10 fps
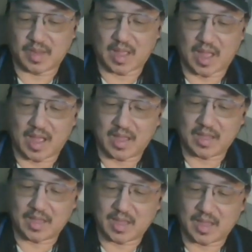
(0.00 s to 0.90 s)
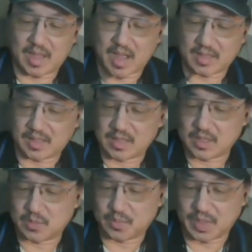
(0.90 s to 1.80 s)
I got
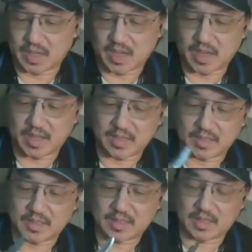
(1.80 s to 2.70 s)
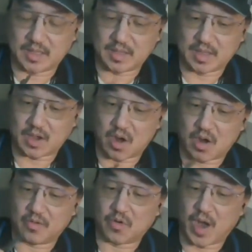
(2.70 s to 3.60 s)
this because the
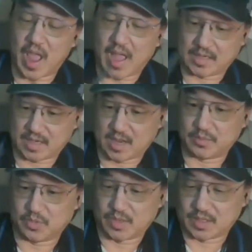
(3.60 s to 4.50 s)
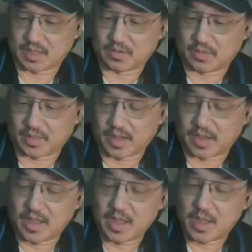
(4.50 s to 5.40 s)
Carnivore X comes with this little thing,
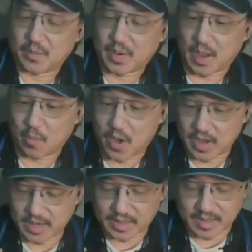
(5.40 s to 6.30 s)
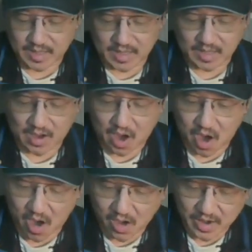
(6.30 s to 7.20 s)
but I wanted the
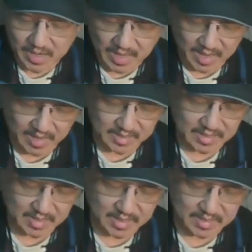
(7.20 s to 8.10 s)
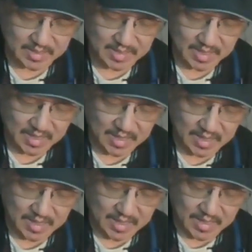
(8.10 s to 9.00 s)
hard case because
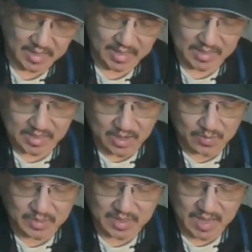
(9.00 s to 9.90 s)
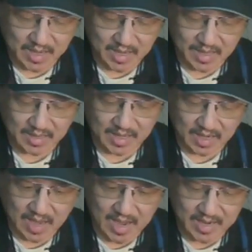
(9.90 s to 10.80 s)
it's almost like a
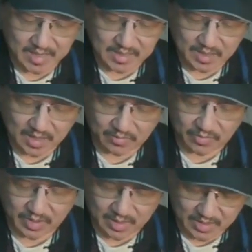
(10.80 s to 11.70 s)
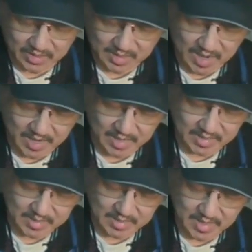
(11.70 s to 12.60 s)
Kydex, like a very large
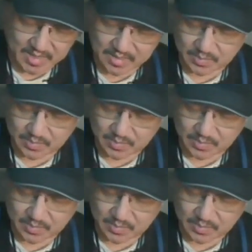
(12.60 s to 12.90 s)
Kydex case.